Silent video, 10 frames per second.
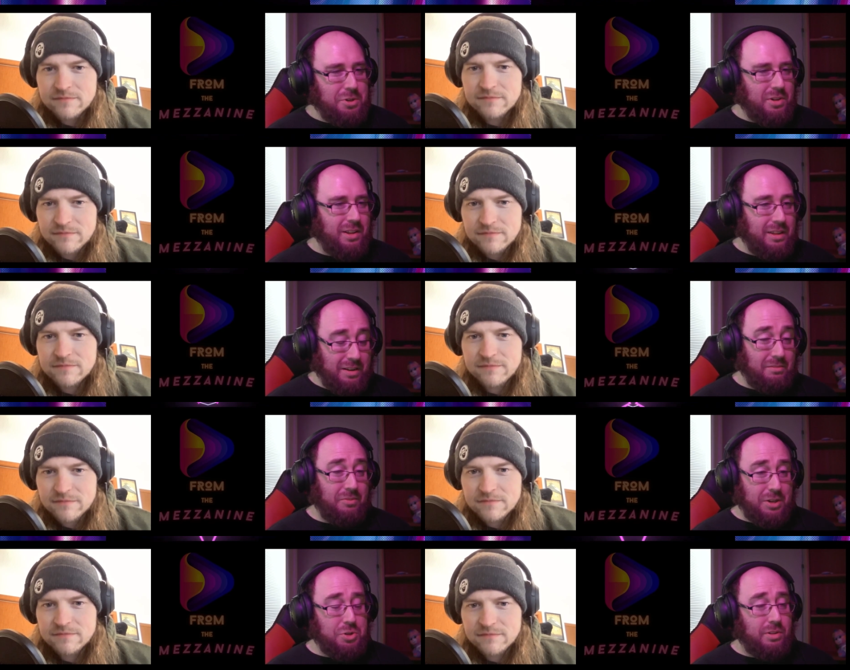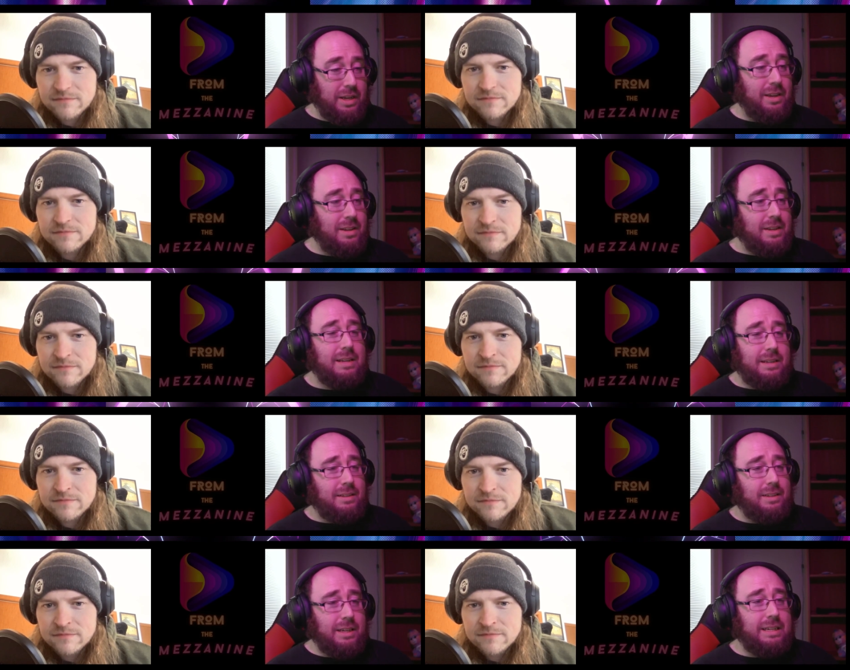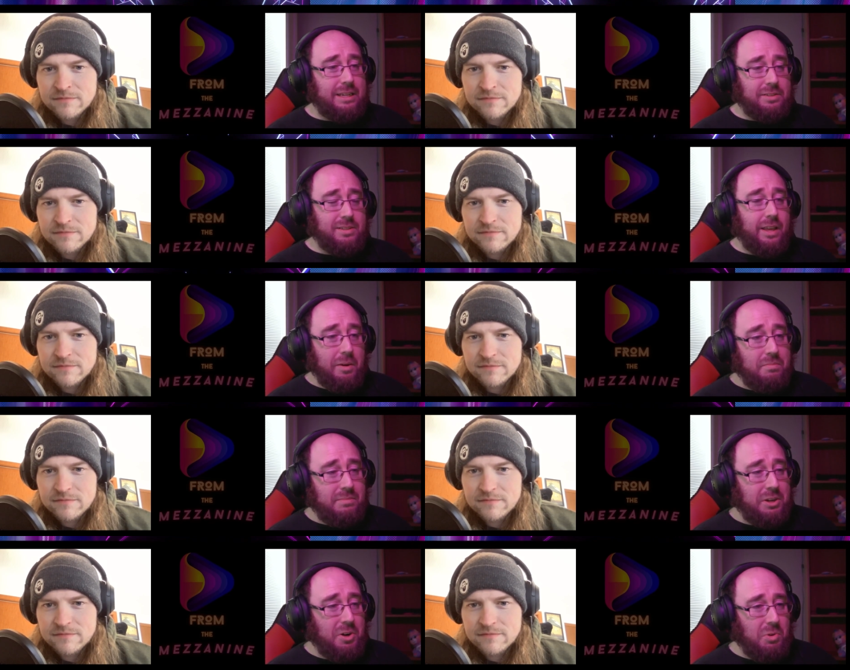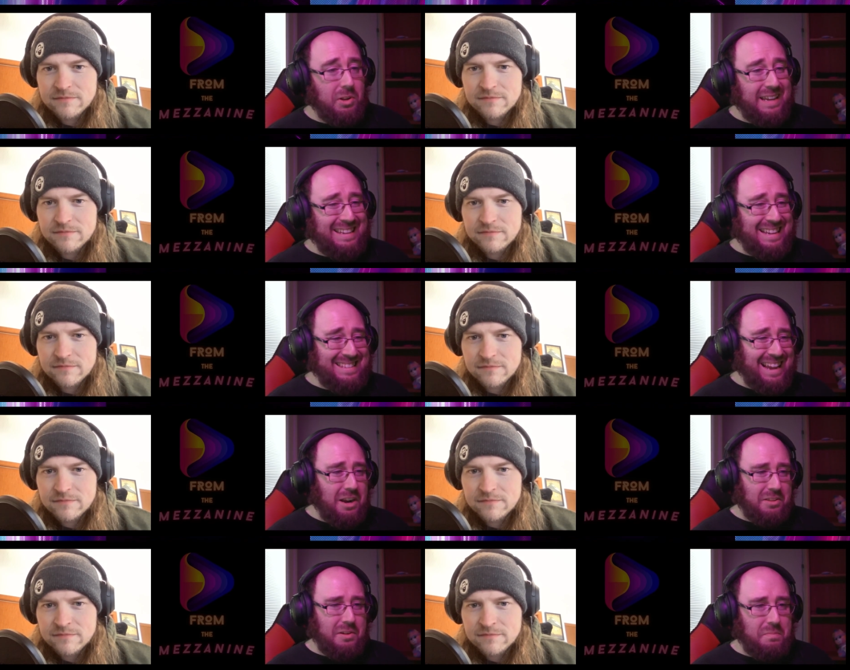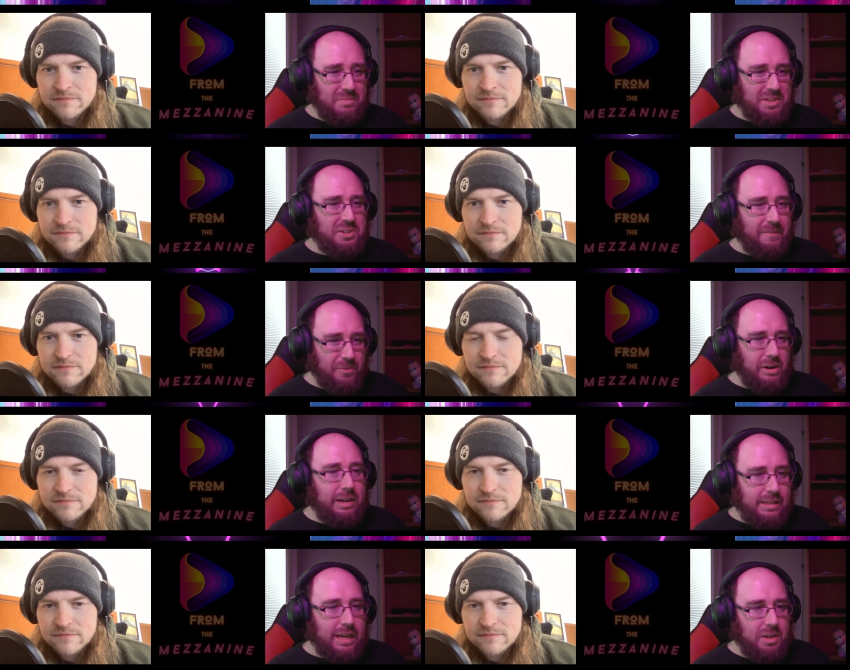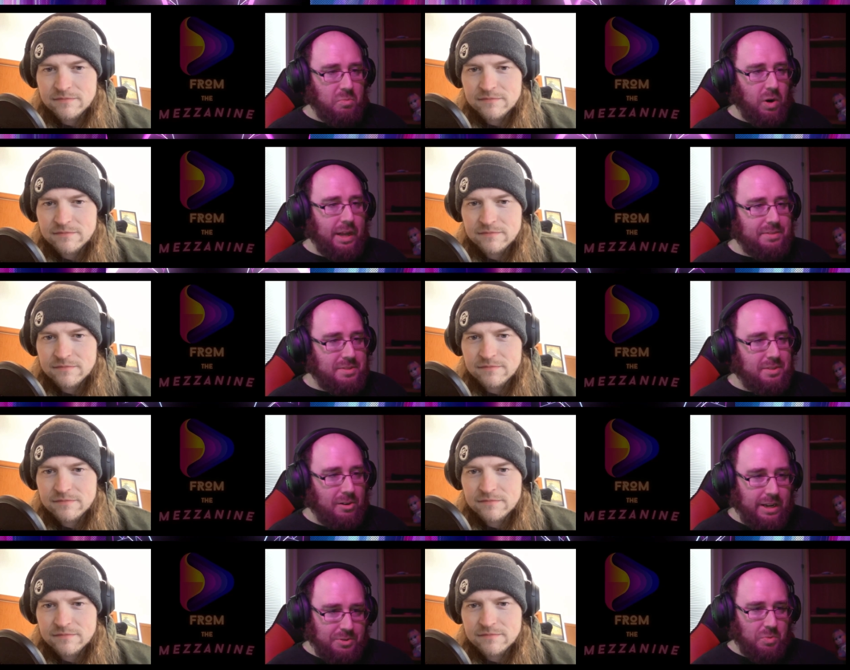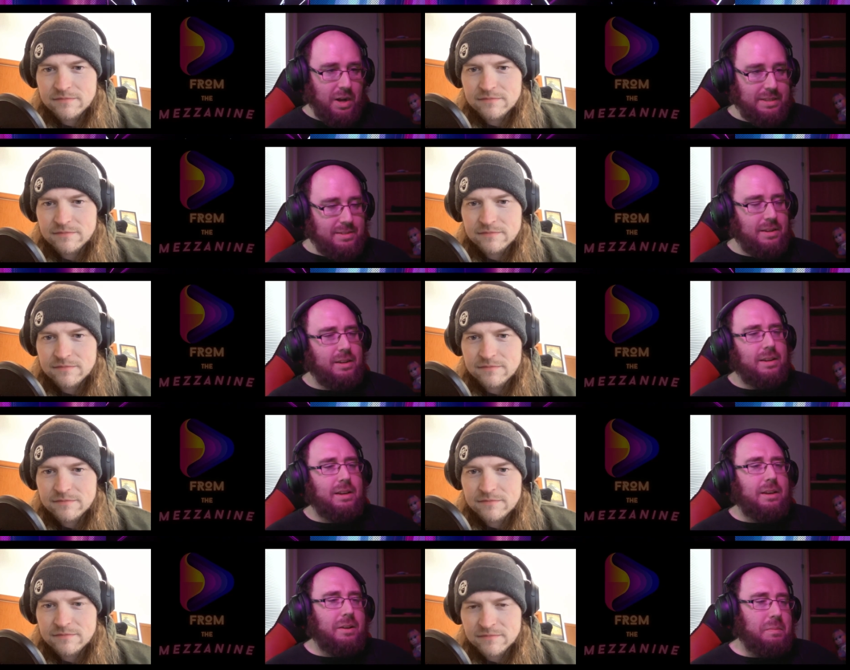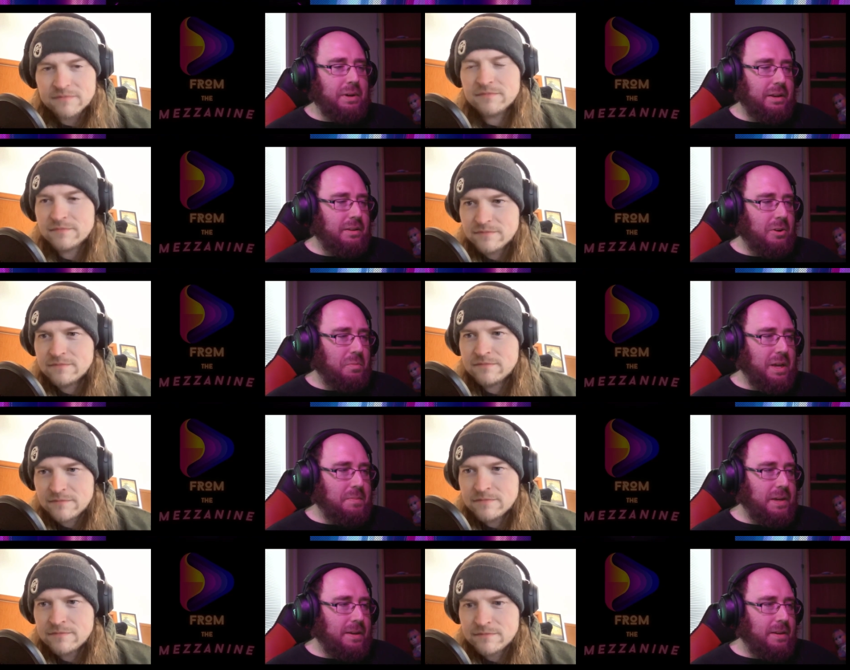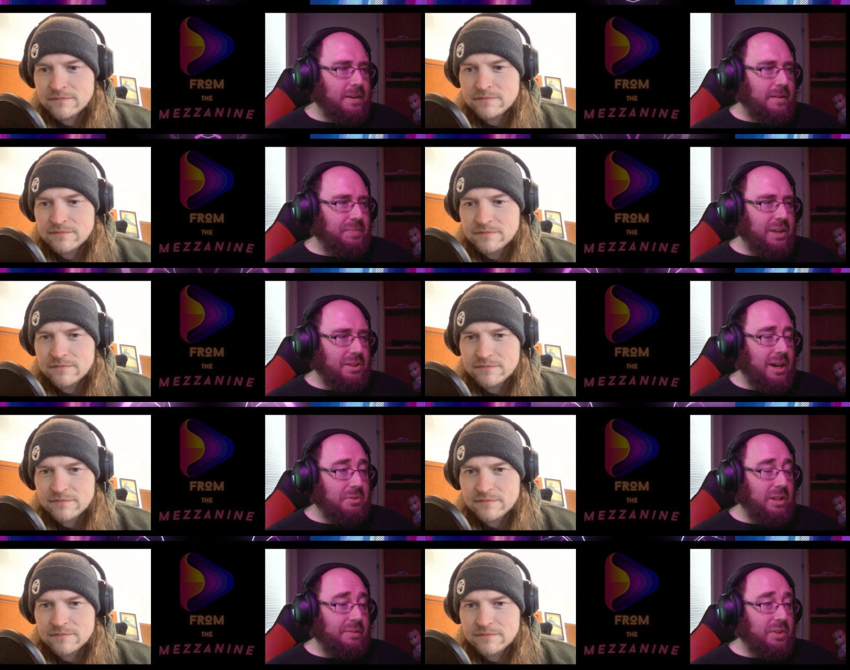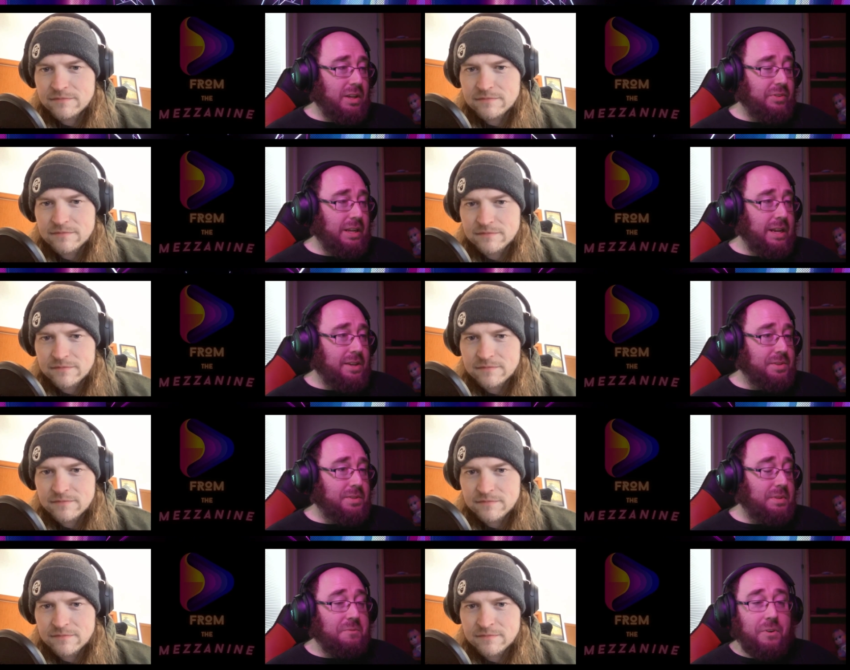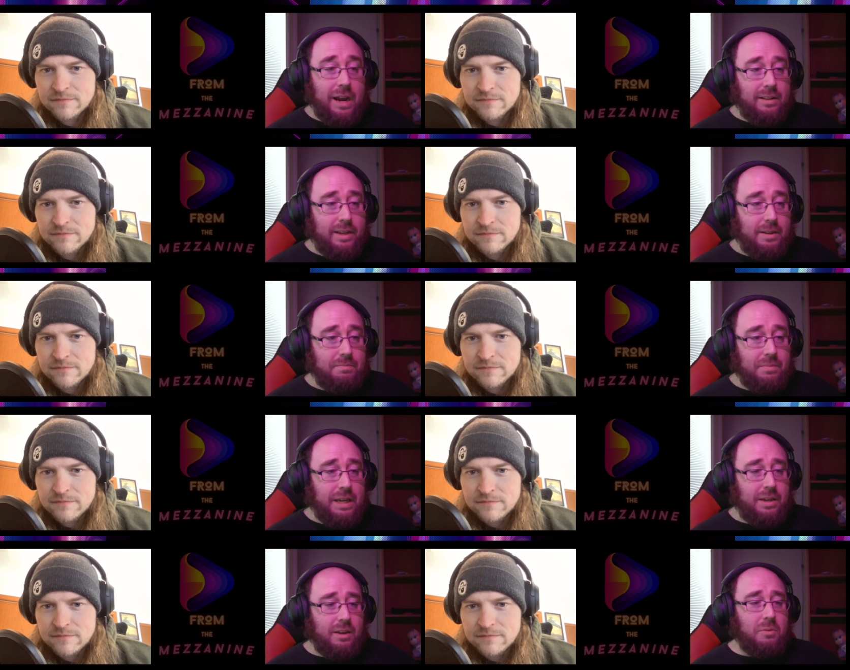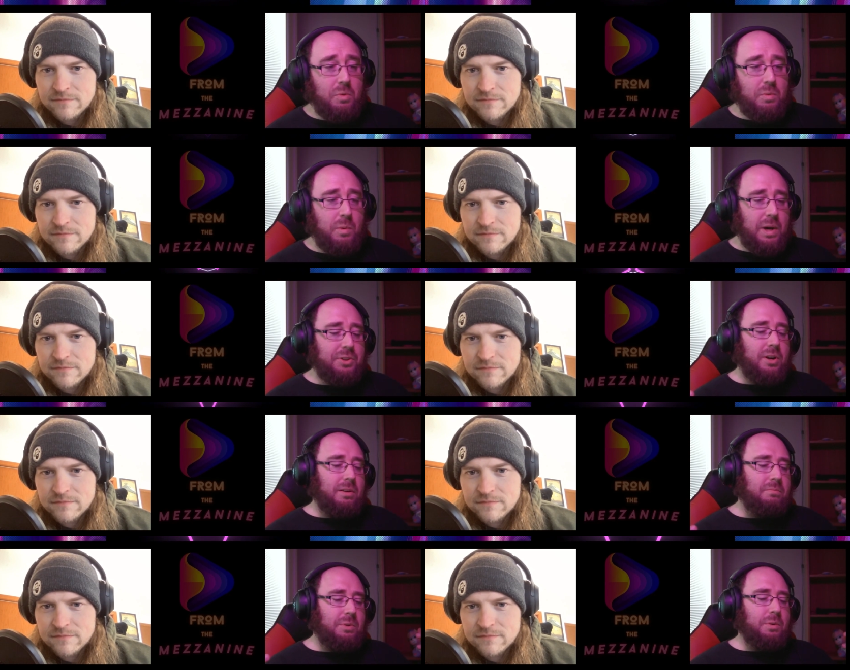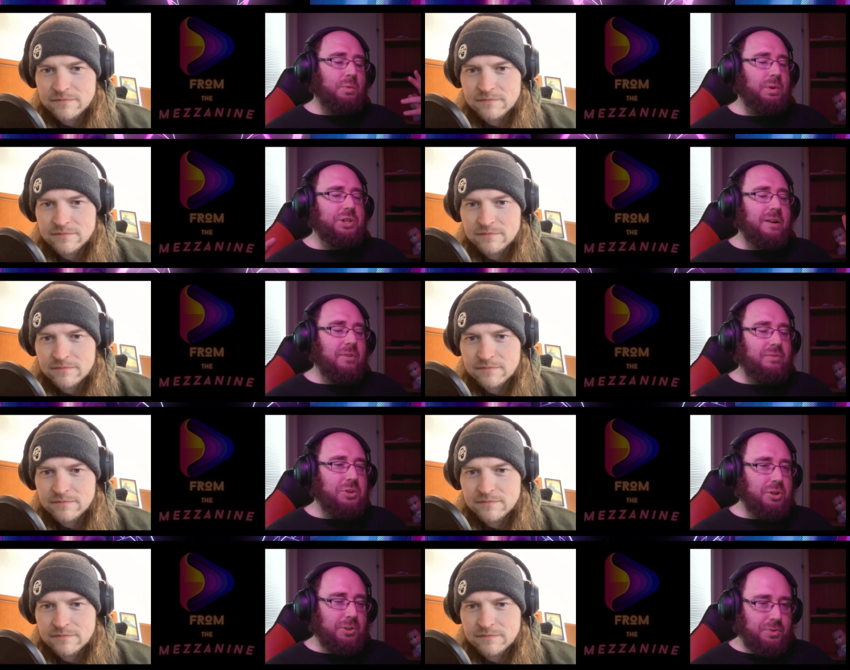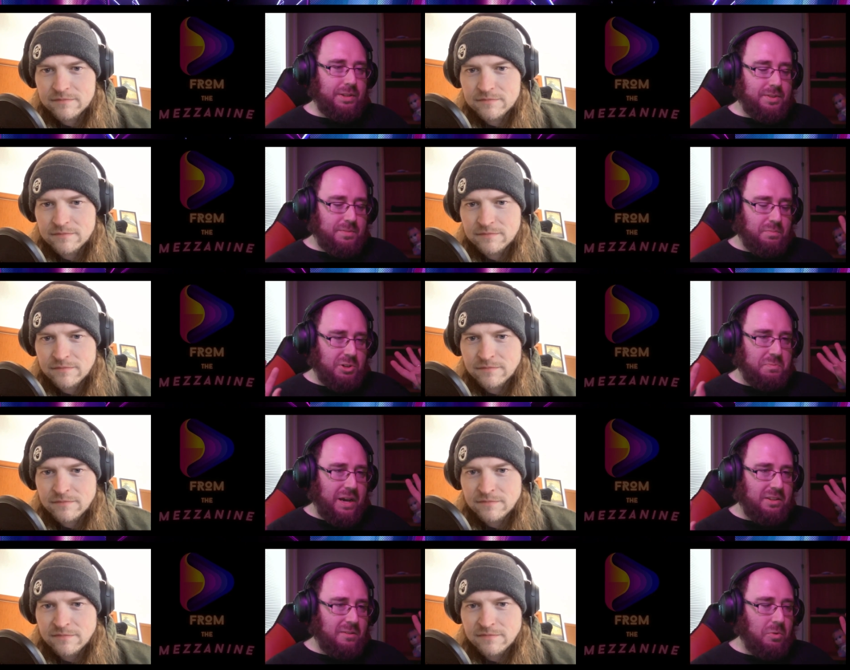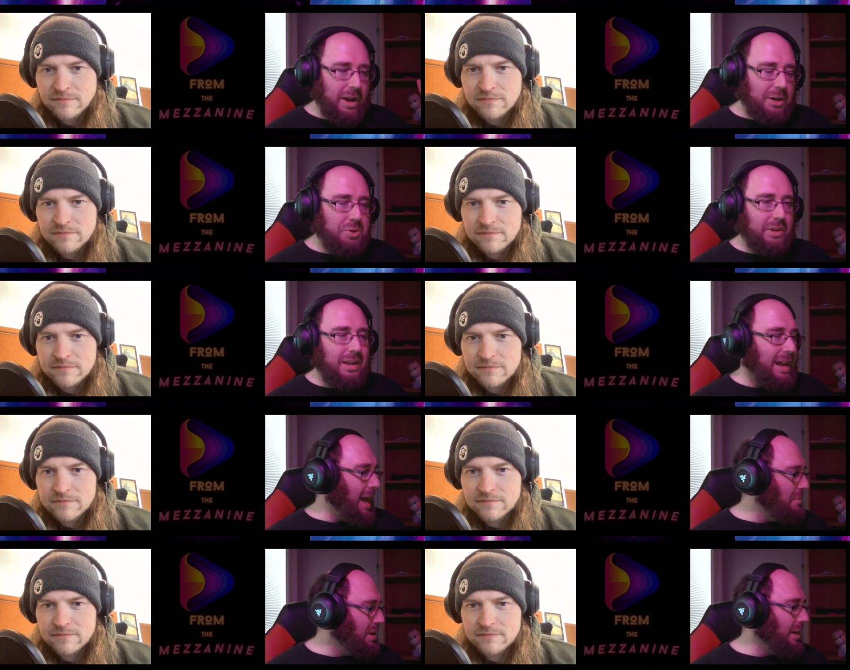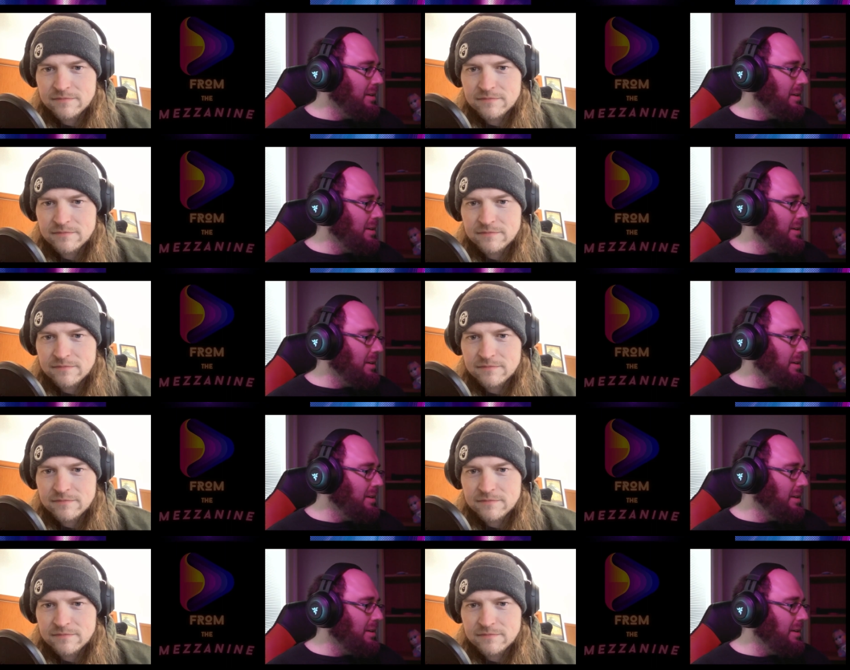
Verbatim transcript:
Speaker 1: and then eventually he kills them, you know, or like gets out of them the suffering that he wants or it wants. But, you know, maybe, you know, the other level of it is they finally, like, it, whether, whichever of the children's perspective we're actually inhabiting,